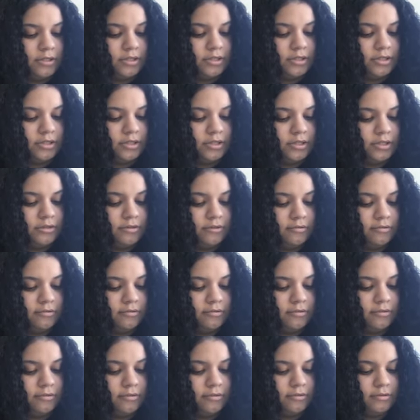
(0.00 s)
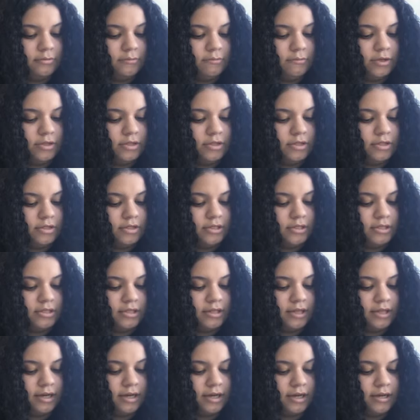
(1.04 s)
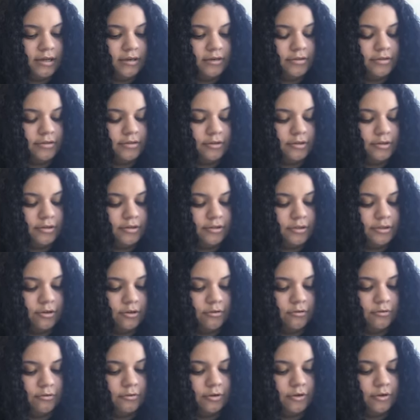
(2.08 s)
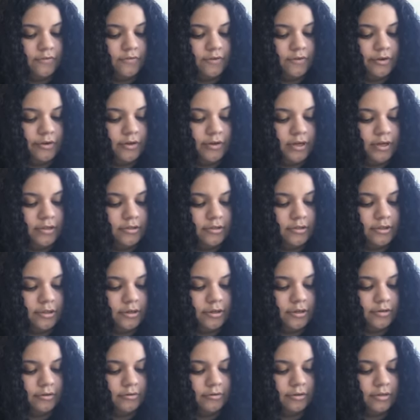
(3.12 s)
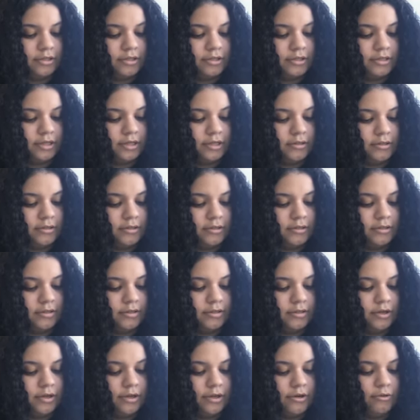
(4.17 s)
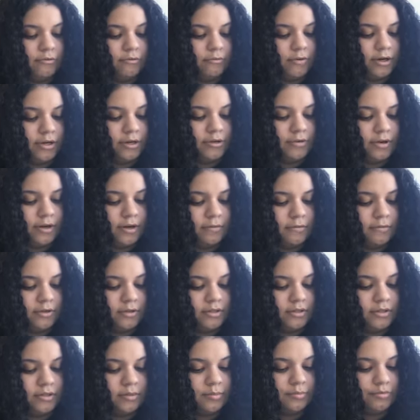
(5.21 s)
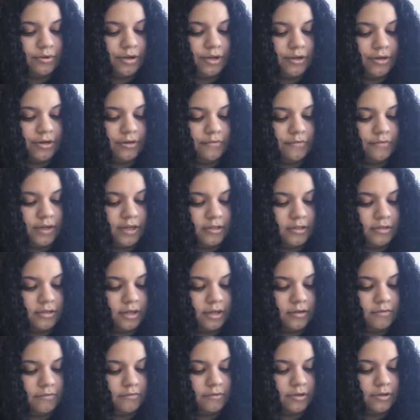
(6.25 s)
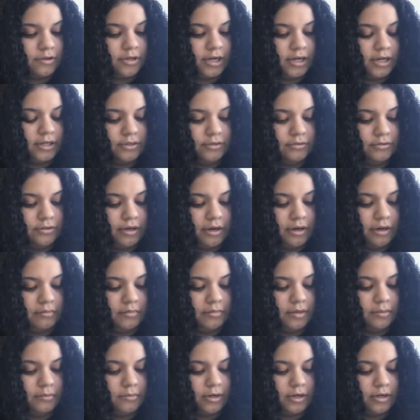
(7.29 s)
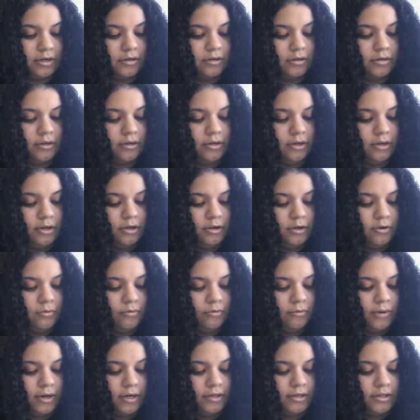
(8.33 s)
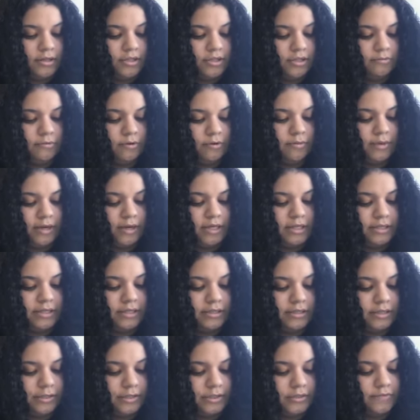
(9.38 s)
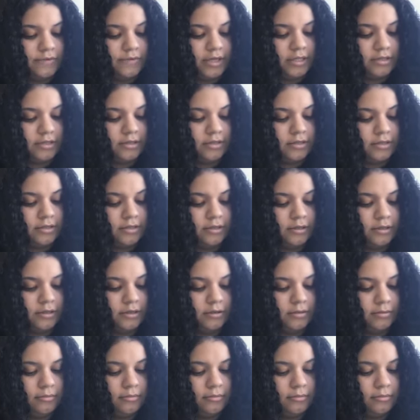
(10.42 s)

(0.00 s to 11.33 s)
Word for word: What does she do? What does she see that angers her so, or infuriates her, or disgusts her? Why do I want to break her face off when her eyes do not mean mine? Why does she wear my sister's face?